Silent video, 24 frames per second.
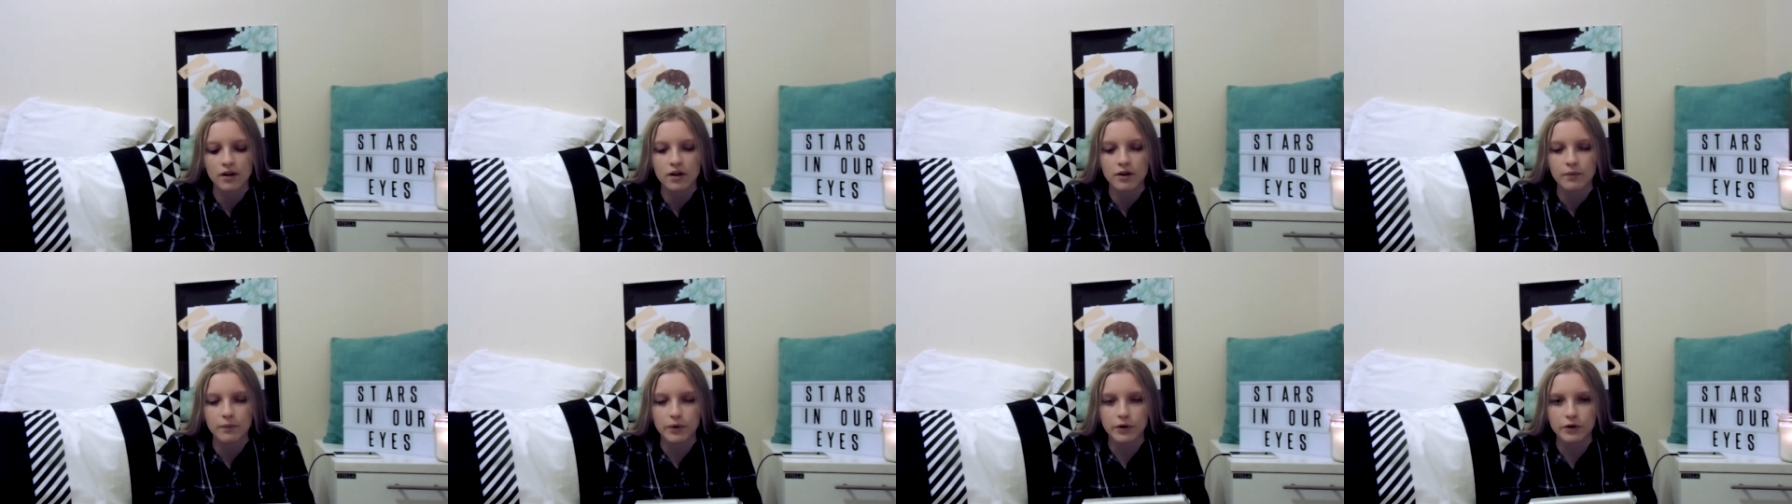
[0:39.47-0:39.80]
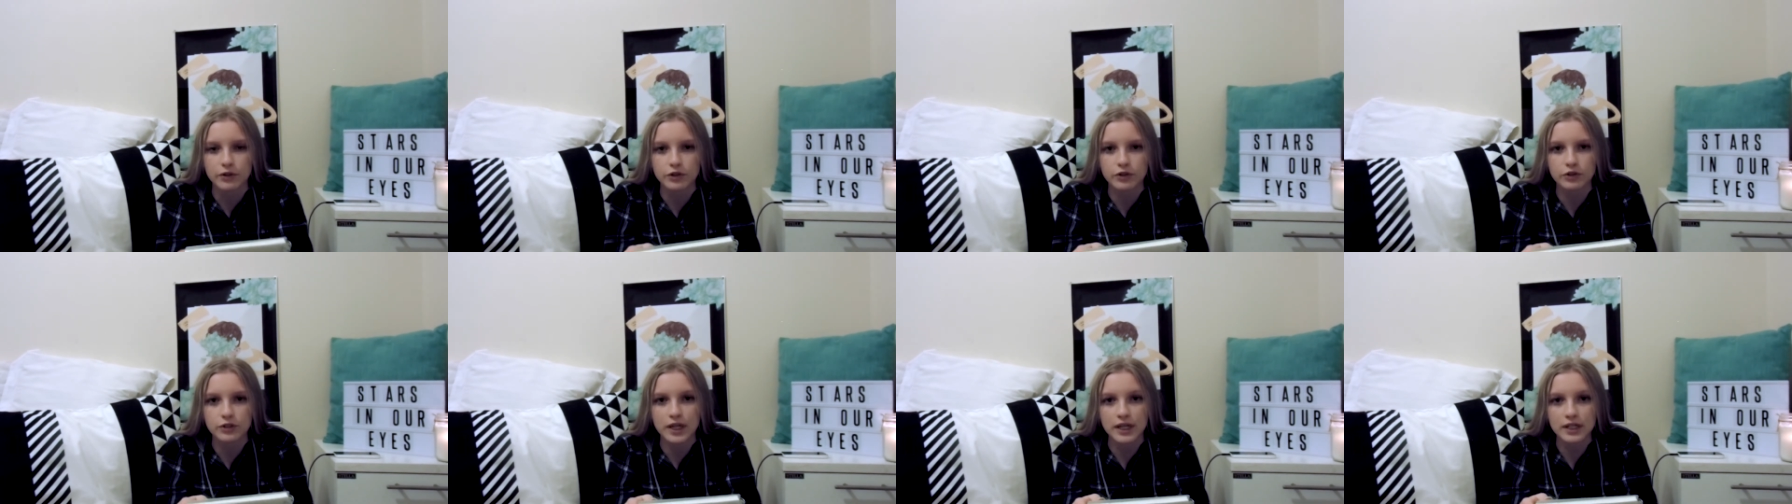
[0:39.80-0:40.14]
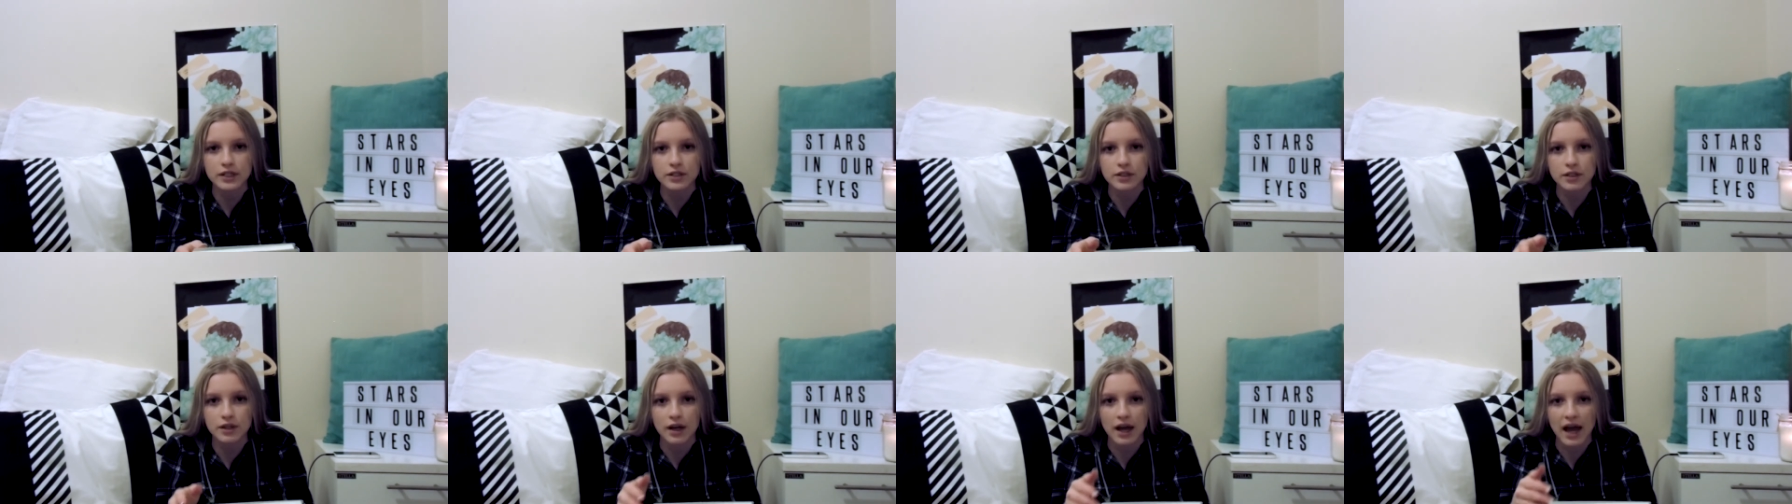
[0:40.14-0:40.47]
because you get
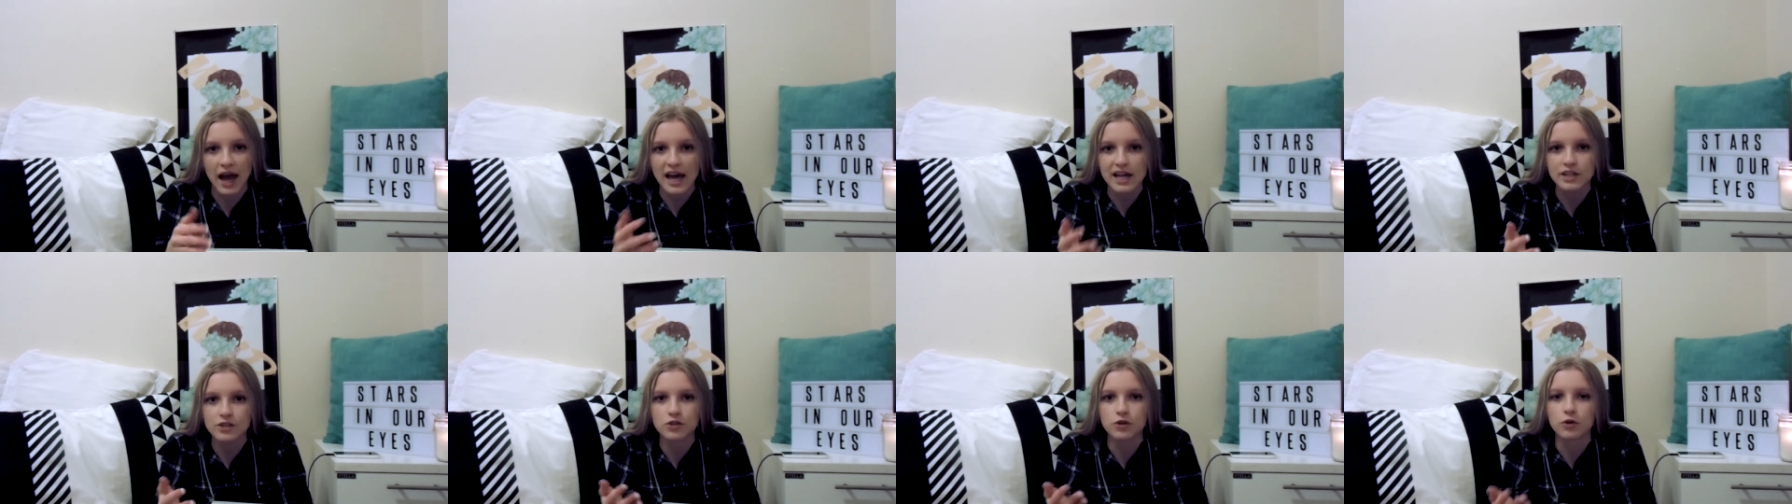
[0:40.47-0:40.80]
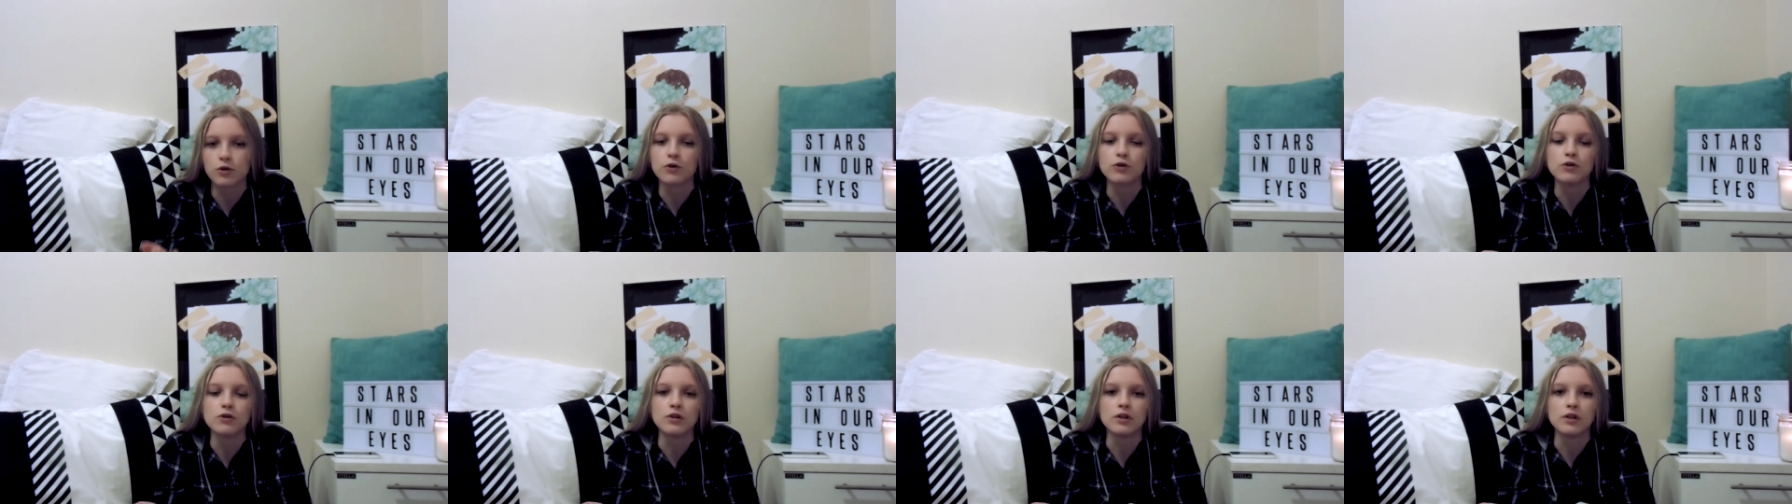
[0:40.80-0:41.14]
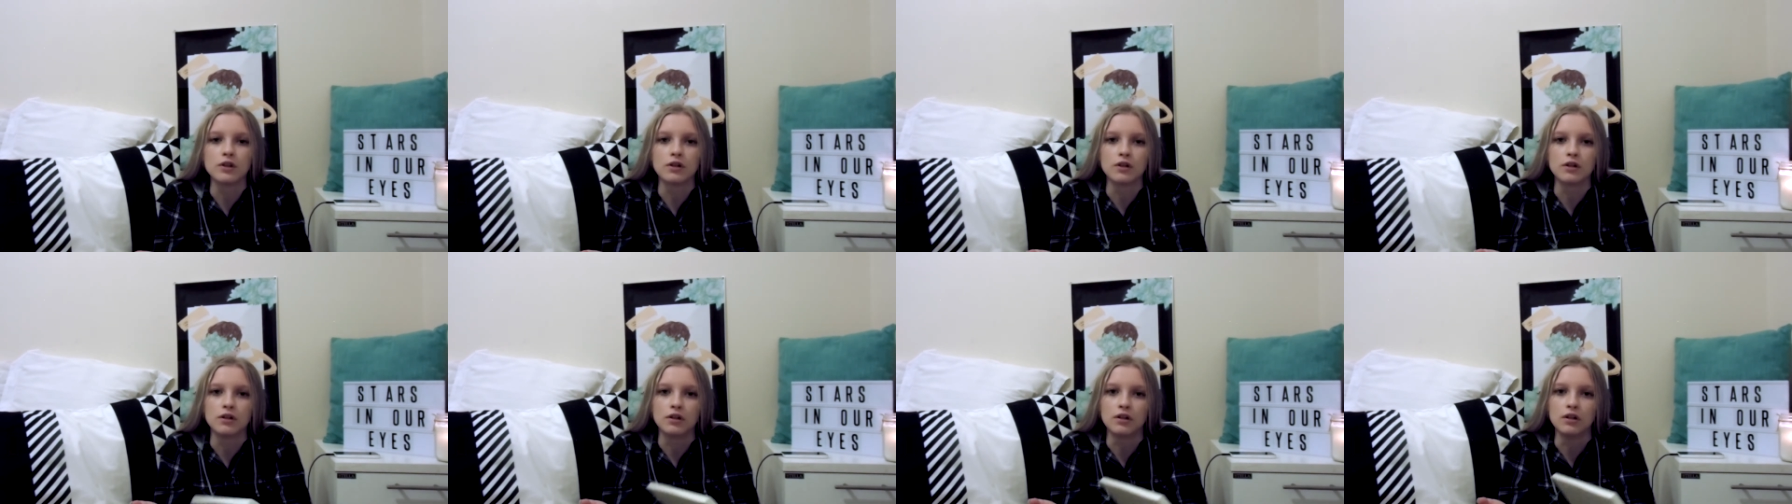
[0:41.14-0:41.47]
to add your own
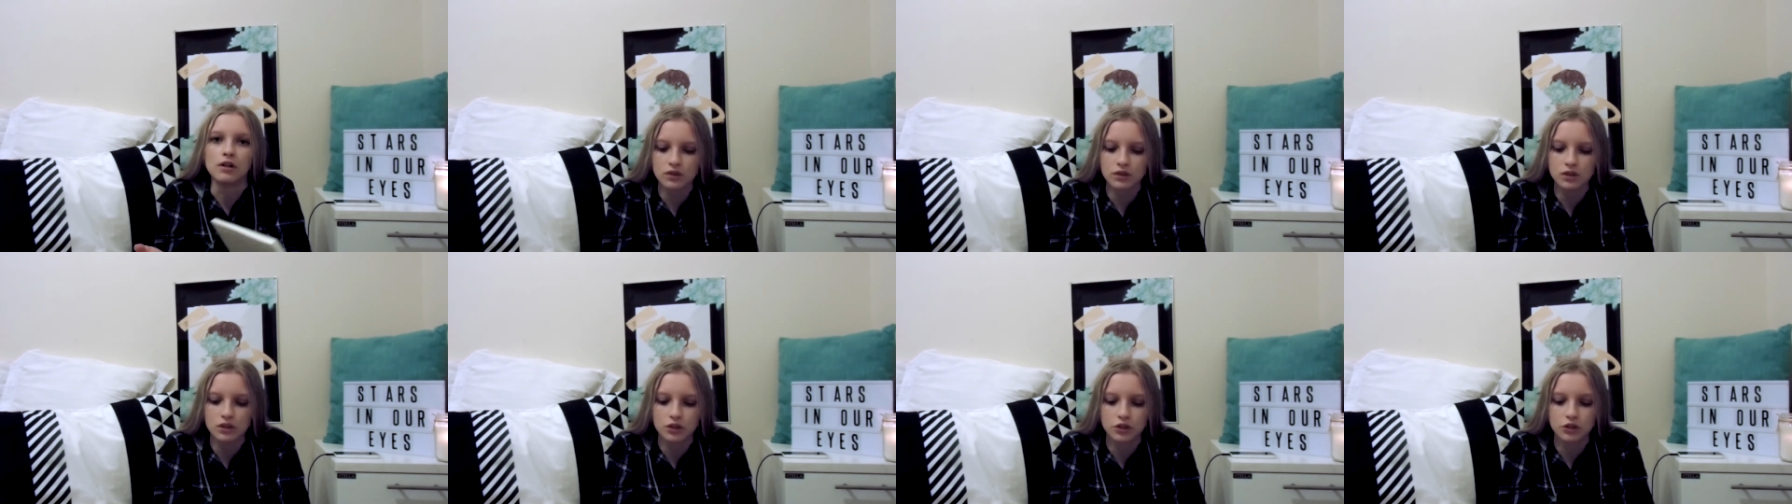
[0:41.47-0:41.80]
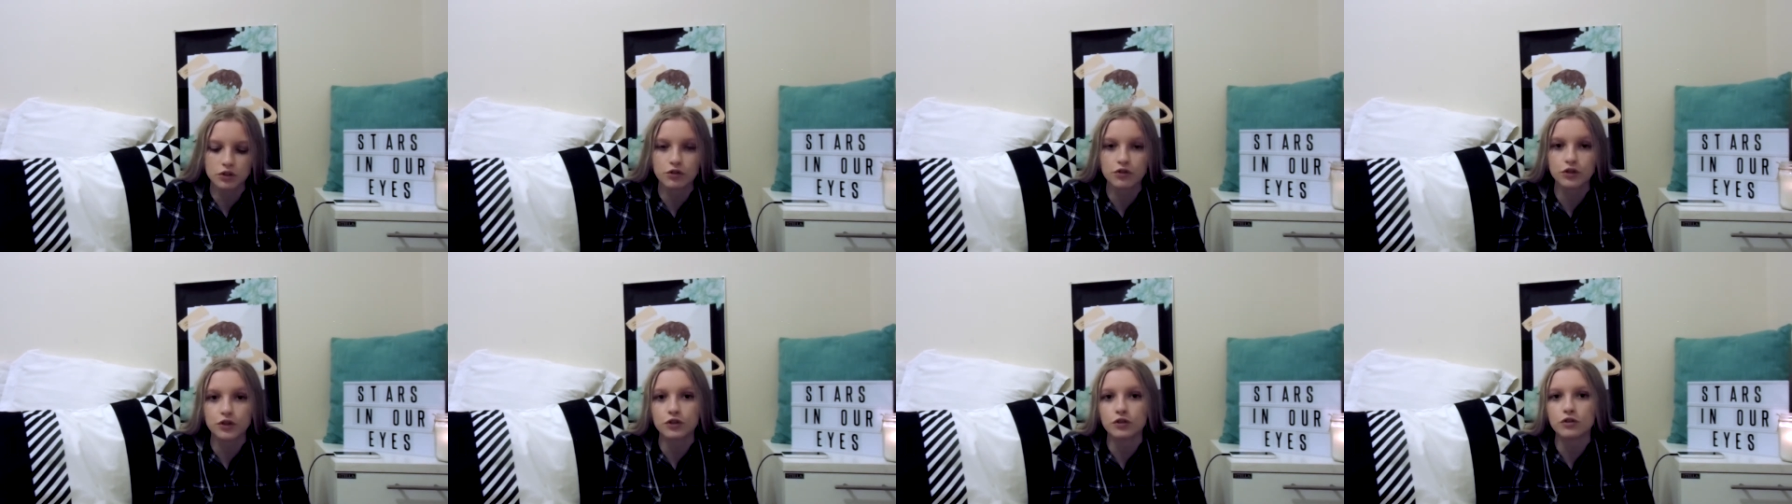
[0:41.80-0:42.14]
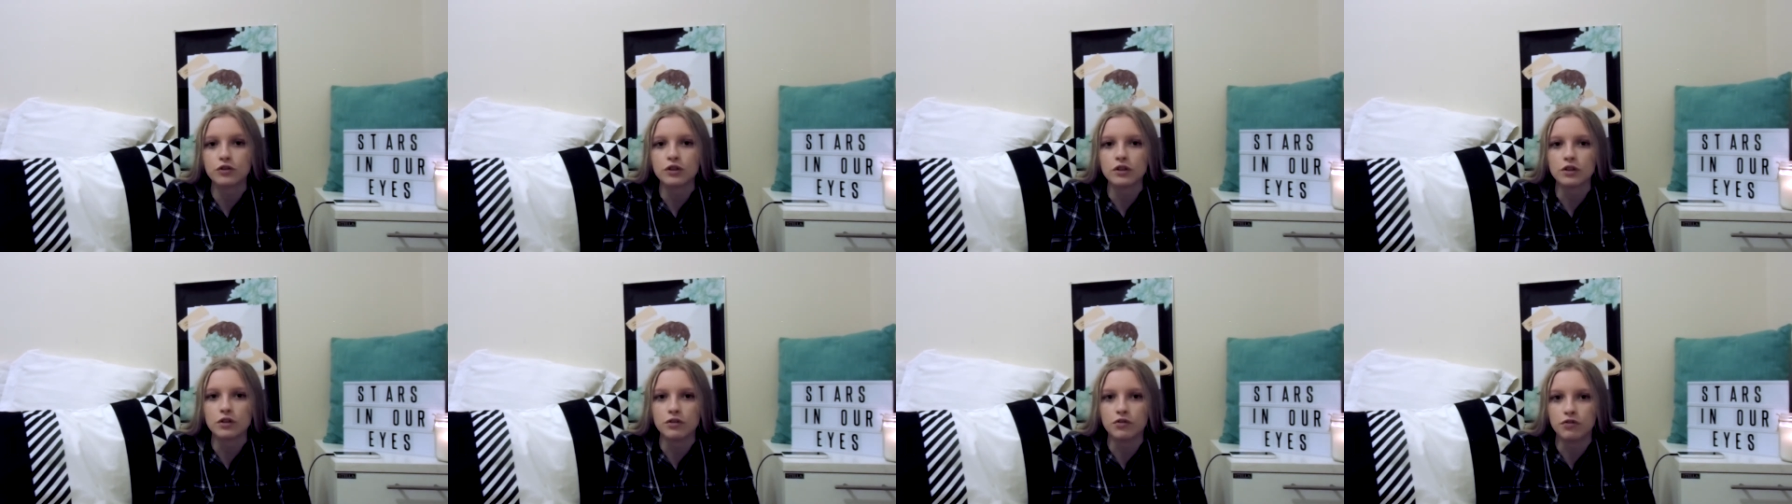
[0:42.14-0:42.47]
little
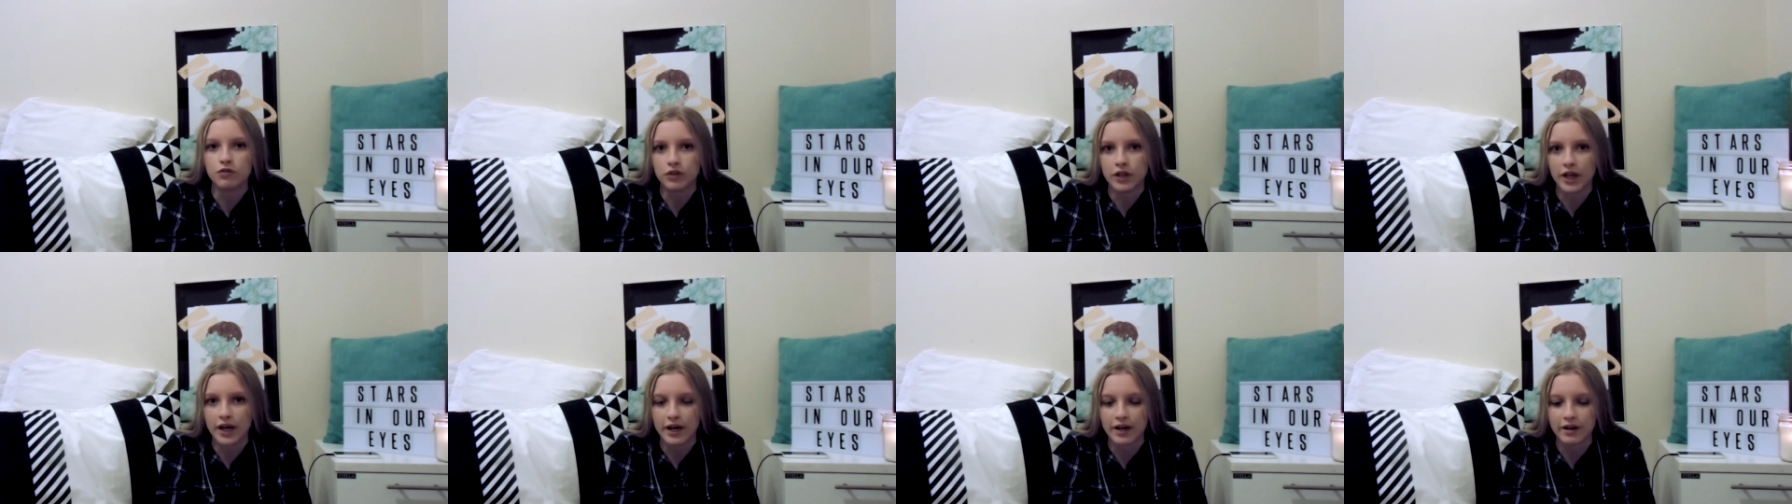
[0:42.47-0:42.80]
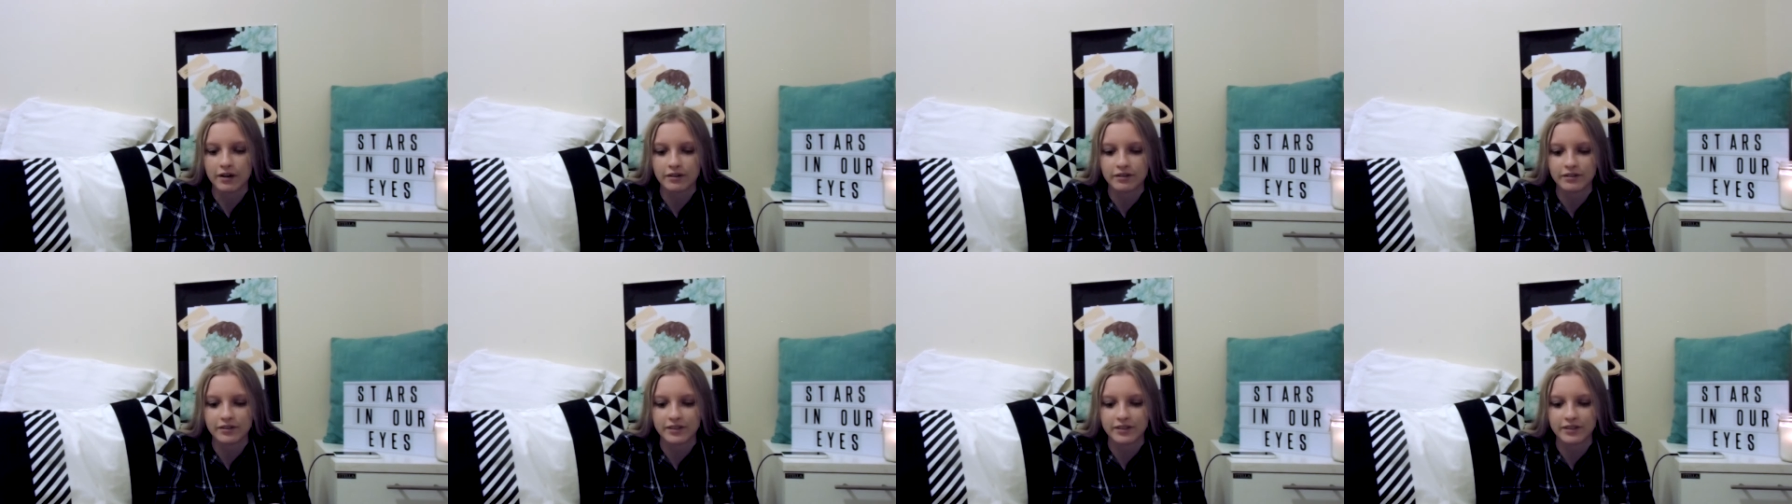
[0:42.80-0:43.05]
flair.